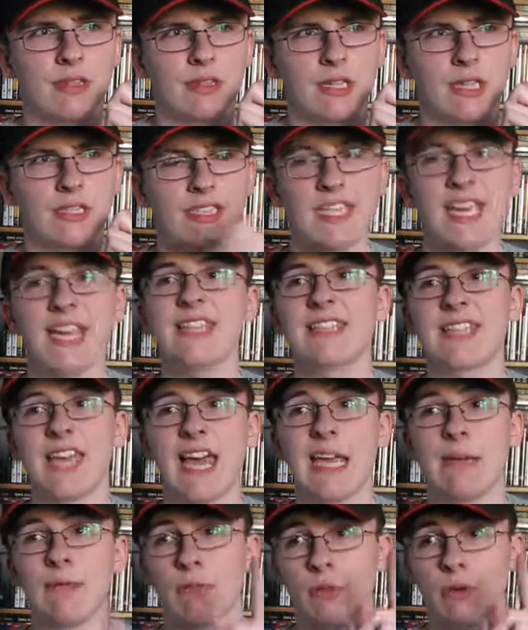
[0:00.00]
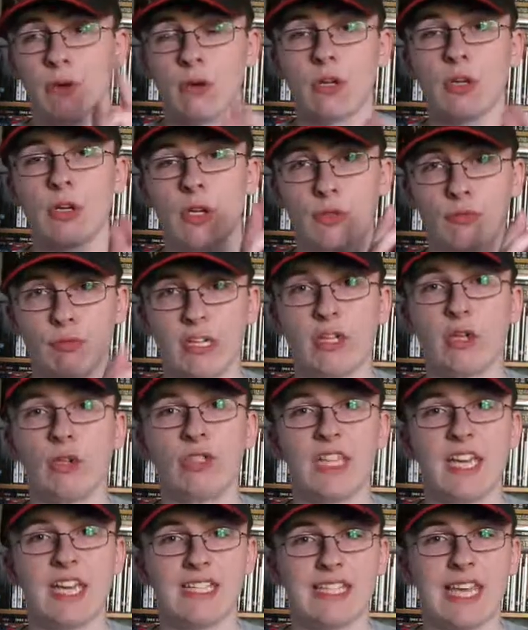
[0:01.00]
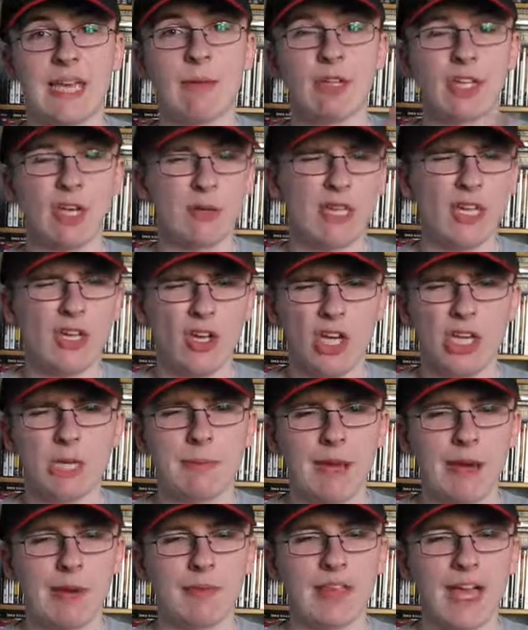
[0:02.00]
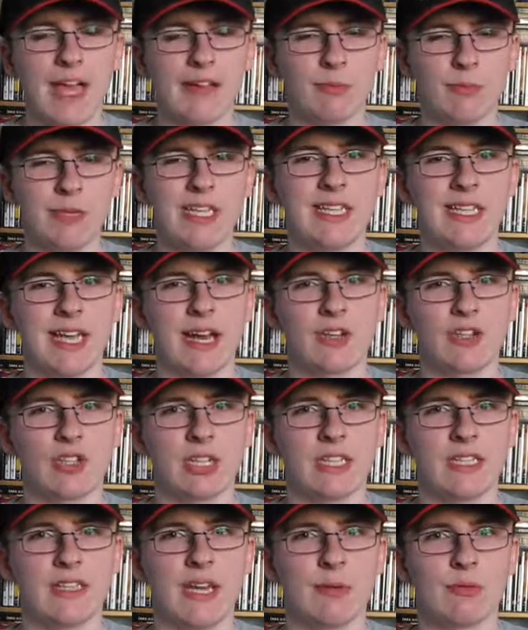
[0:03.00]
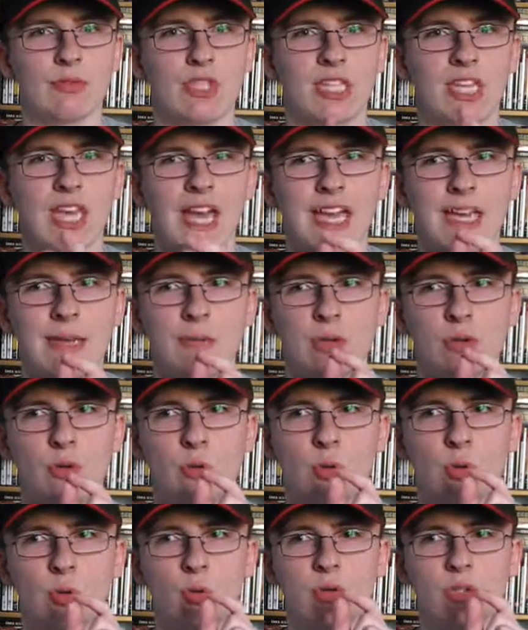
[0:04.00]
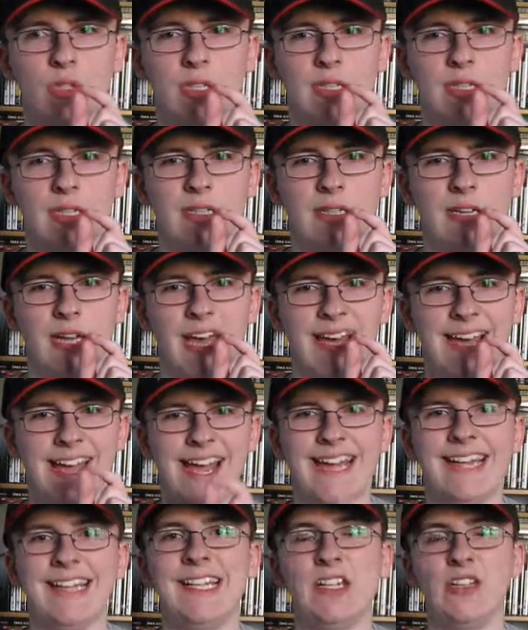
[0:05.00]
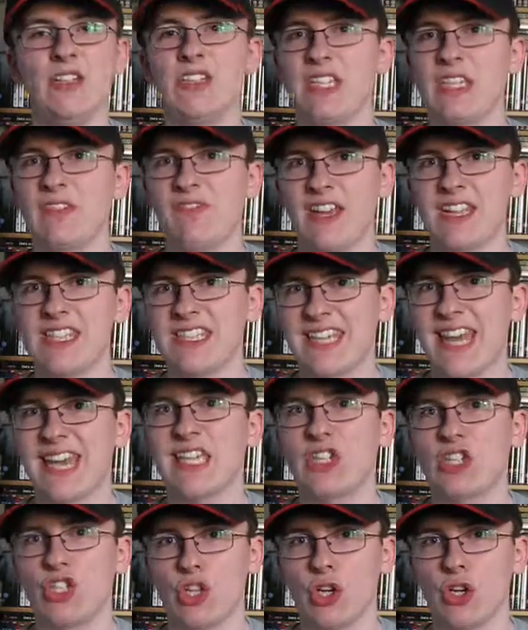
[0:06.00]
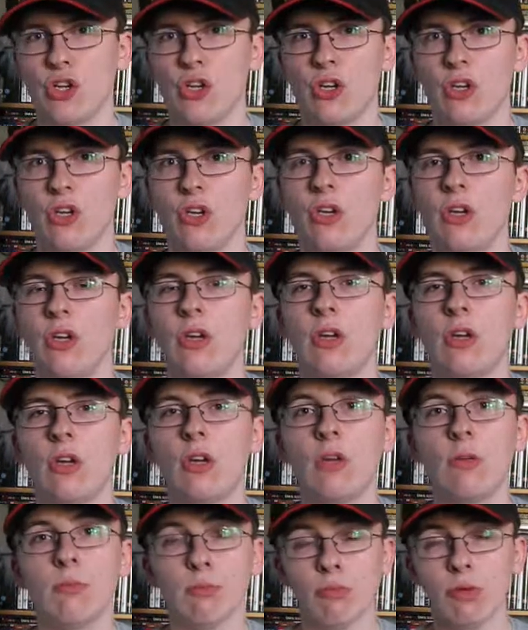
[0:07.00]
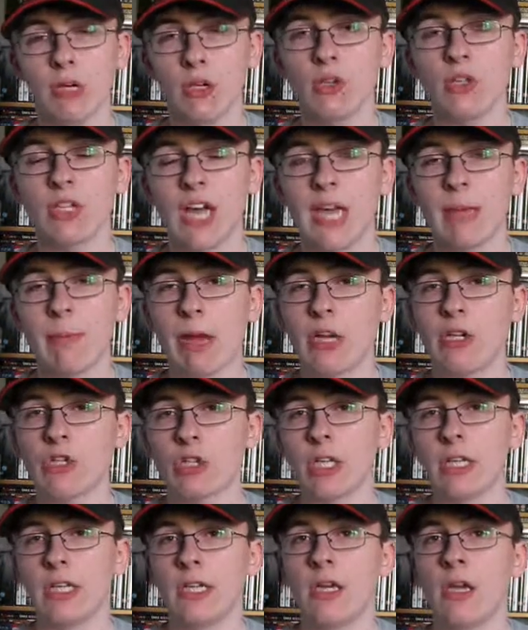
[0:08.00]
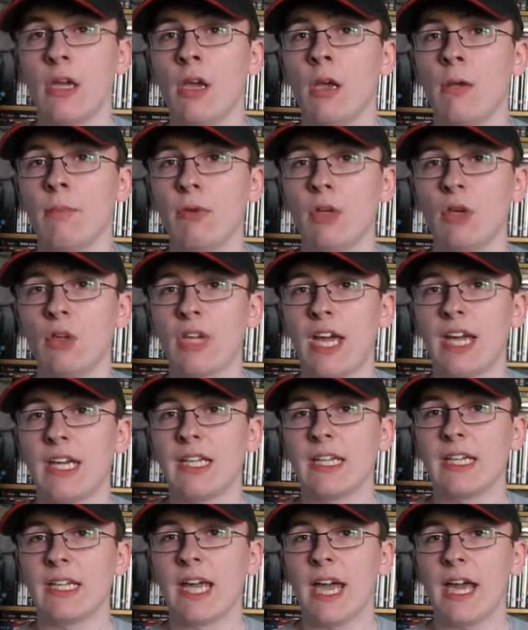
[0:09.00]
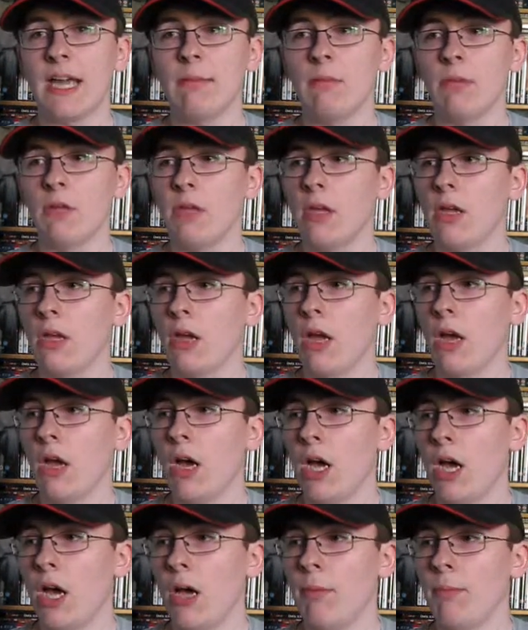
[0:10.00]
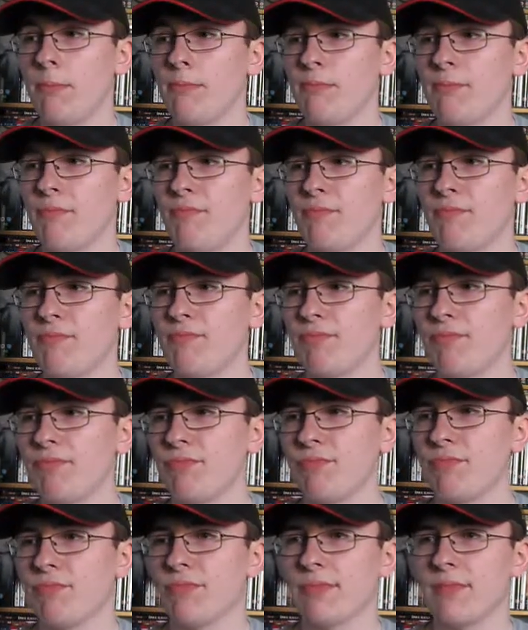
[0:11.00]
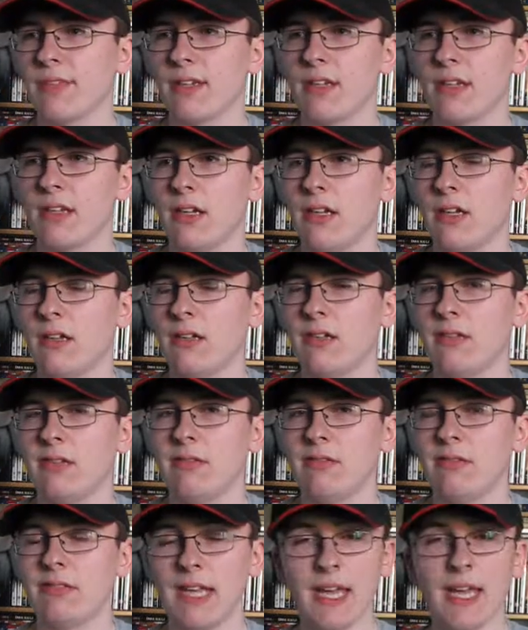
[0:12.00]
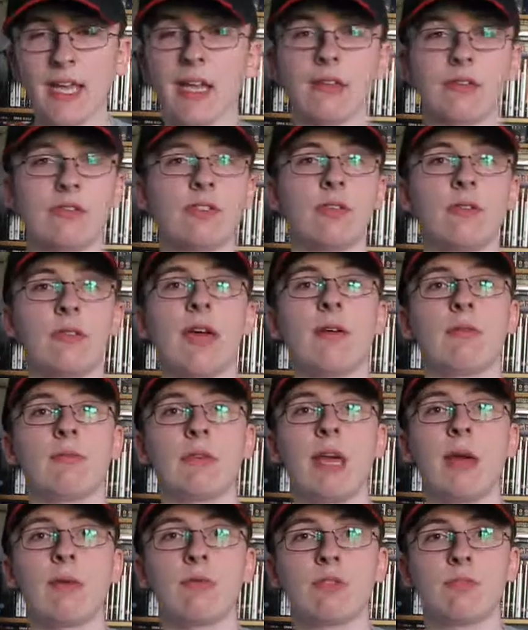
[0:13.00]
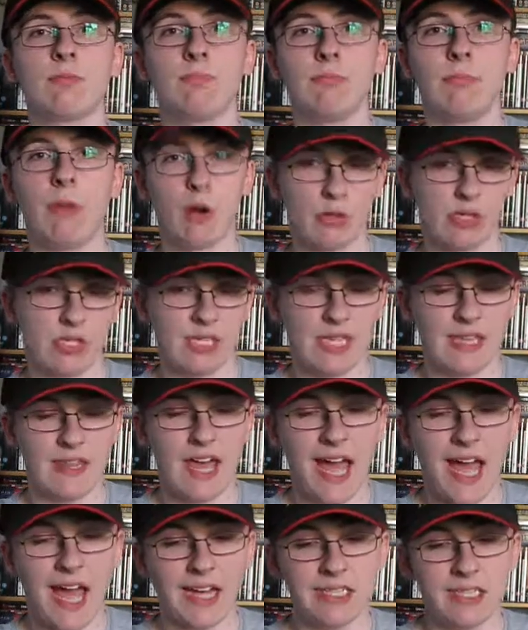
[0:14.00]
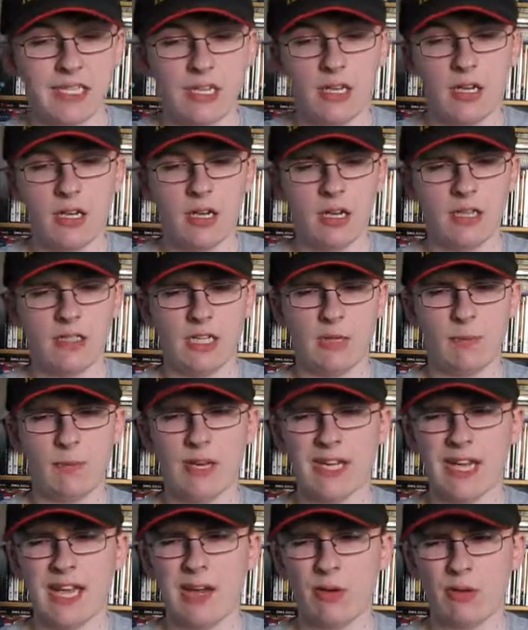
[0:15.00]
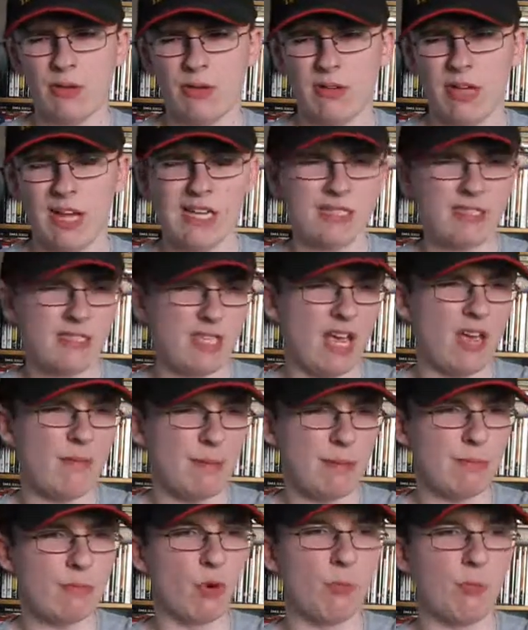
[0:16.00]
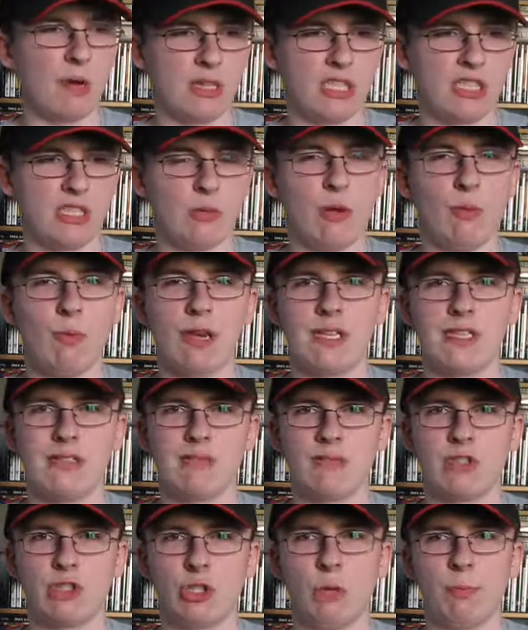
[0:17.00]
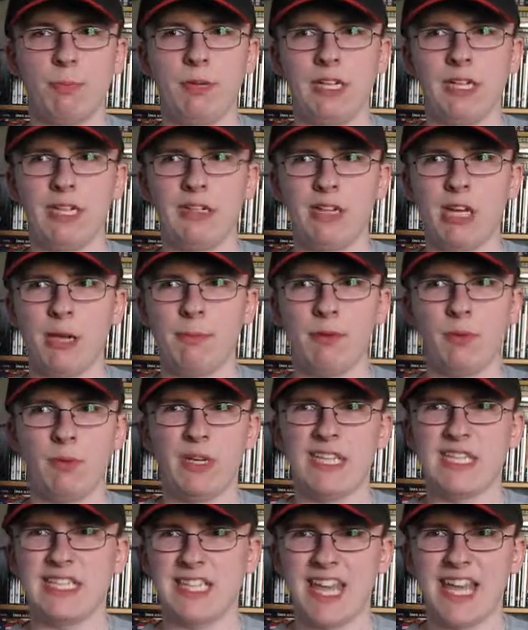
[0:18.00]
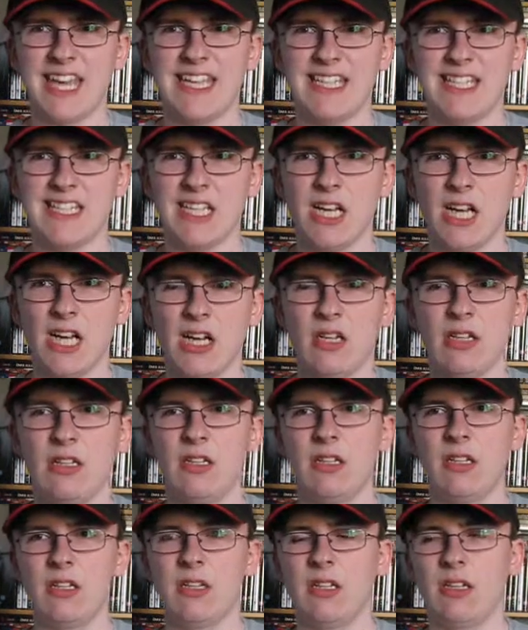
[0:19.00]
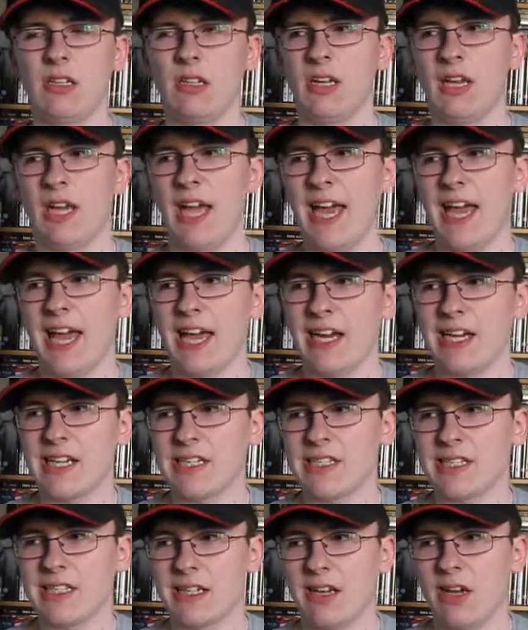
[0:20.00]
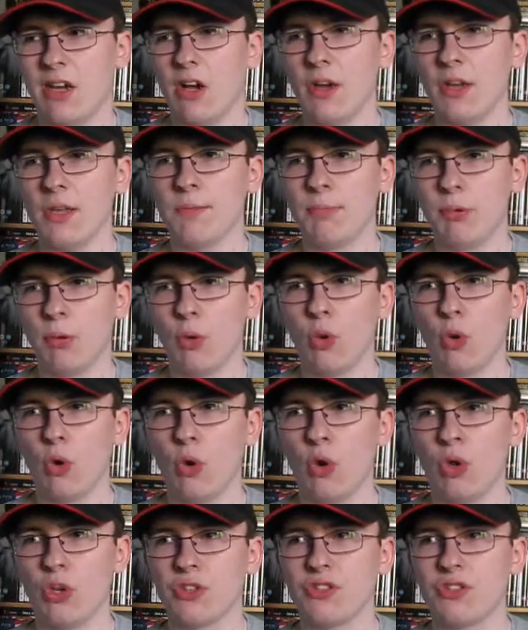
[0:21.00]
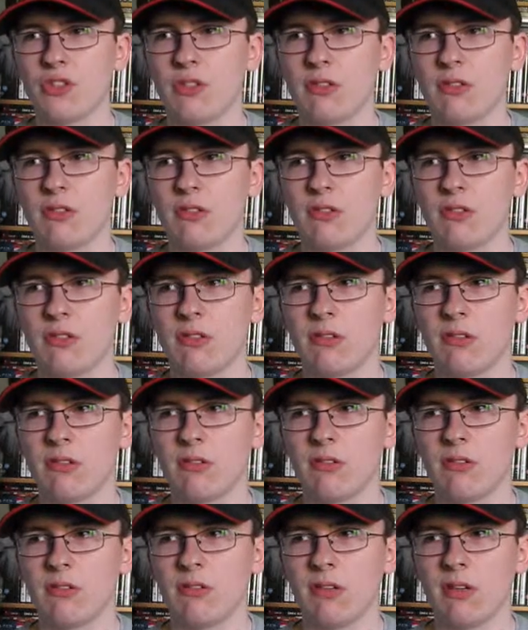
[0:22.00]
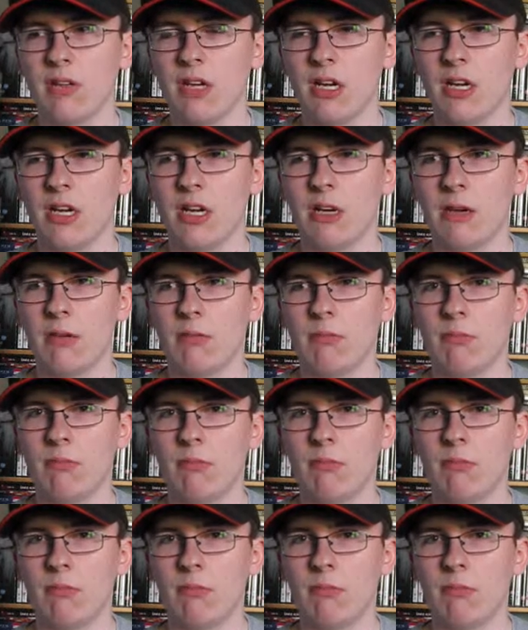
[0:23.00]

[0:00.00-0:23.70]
DS game, a really good DS game. I'd only heard about that week, actually, and that was the game called Aliens Infestation. Pretty good game, actually. Pretty good alien game. So that was mostly that. And then I went out, I had a bit more money, so I went shopping a couple of weeks later, and I bought a